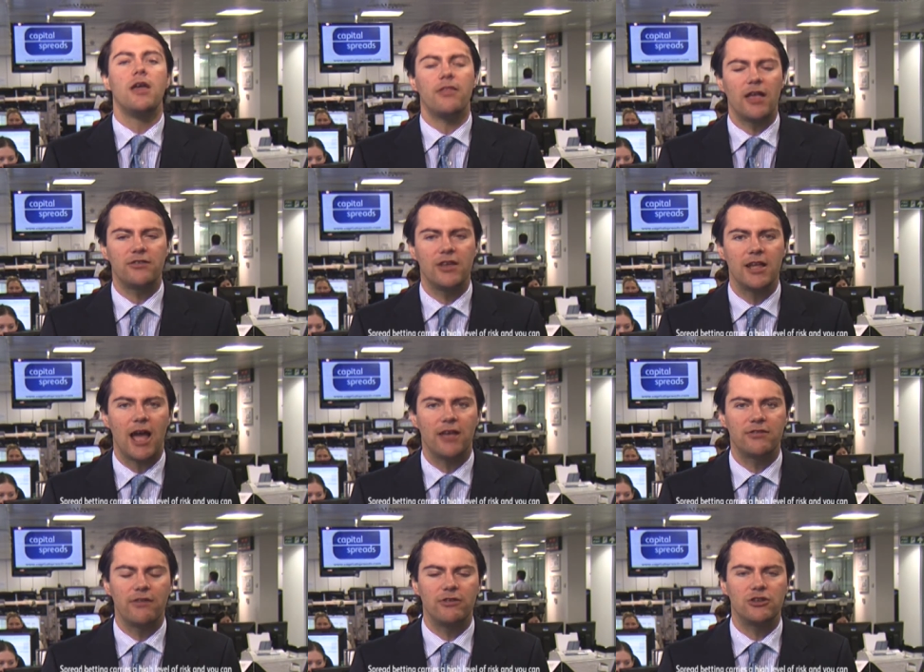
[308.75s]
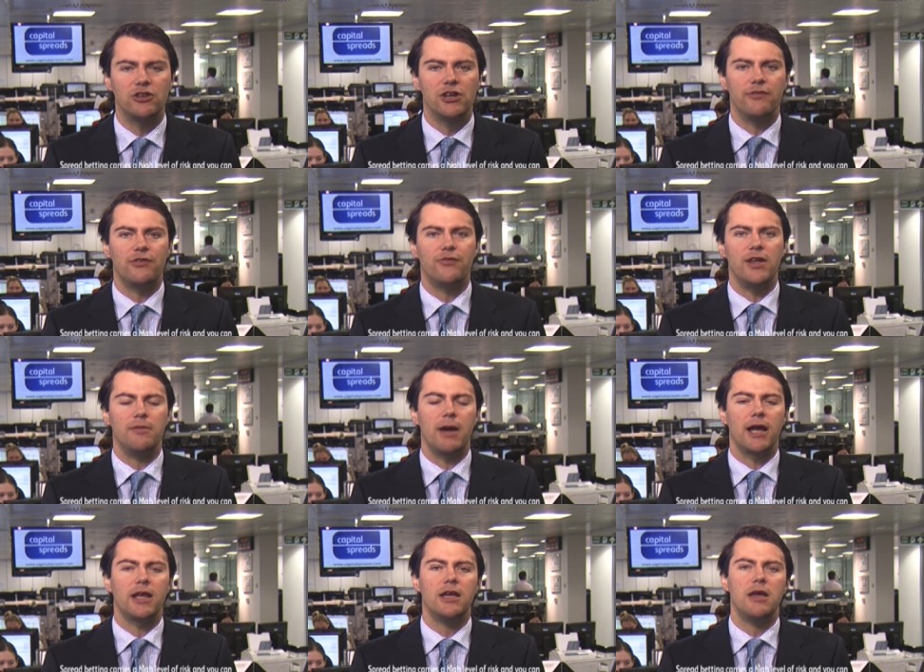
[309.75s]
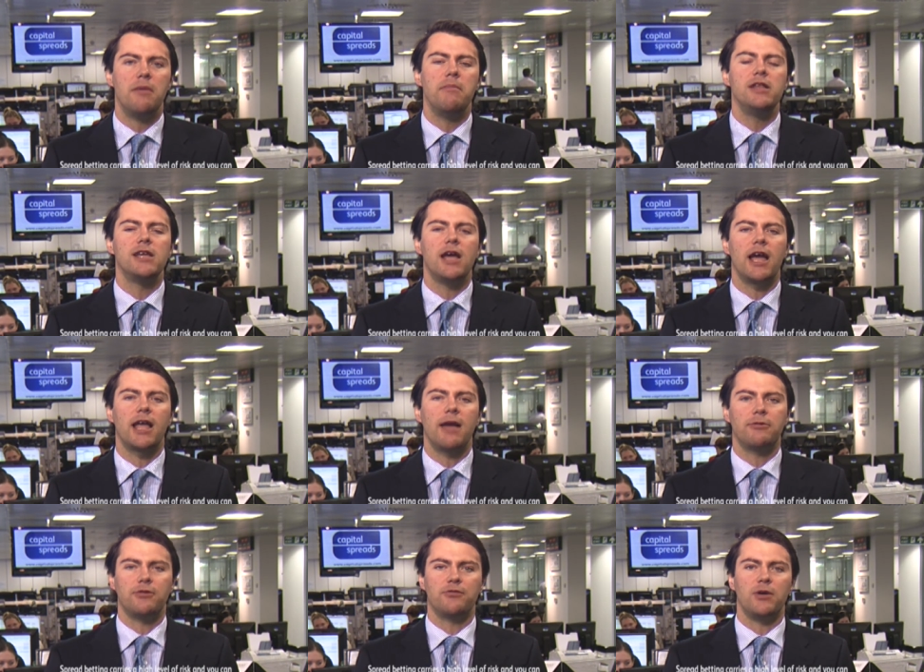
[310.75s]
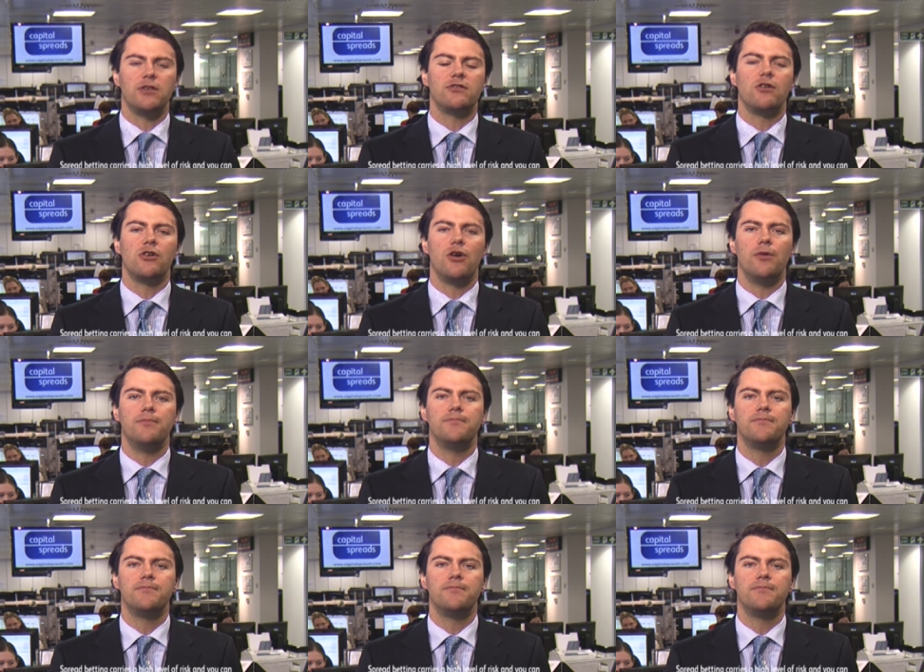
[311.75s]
That's it. As ever, do give us feedback, media@capitalspreads.com.